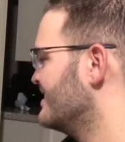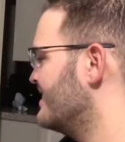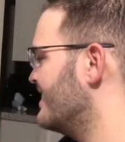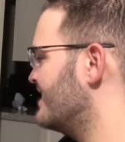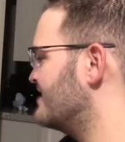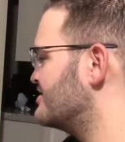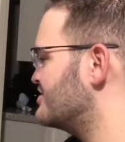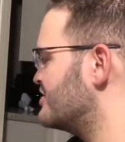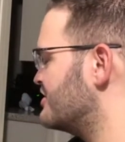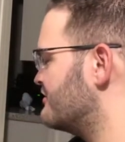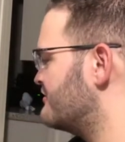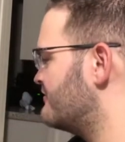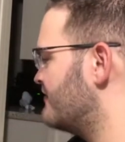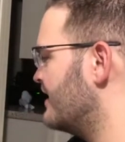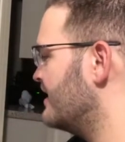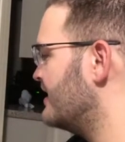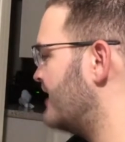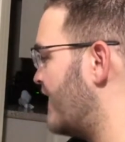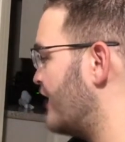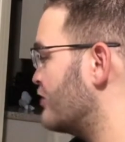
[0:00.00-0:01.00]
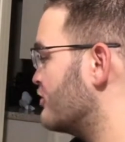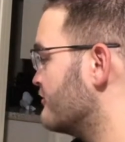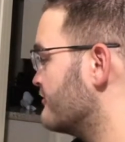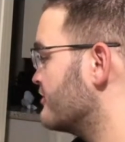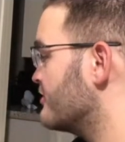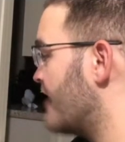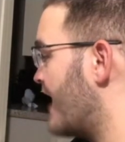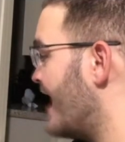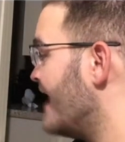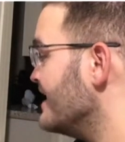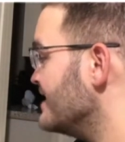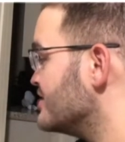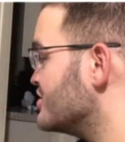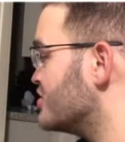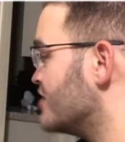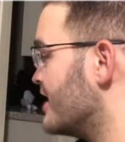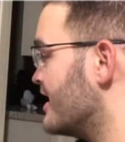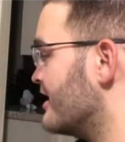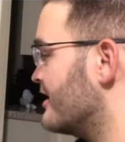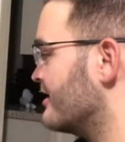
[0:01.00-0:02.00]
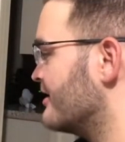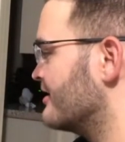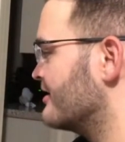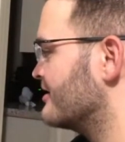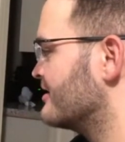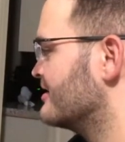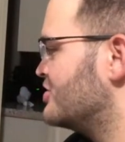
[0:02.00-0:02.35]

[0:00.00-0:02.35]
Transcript: And she fell out of her high chair.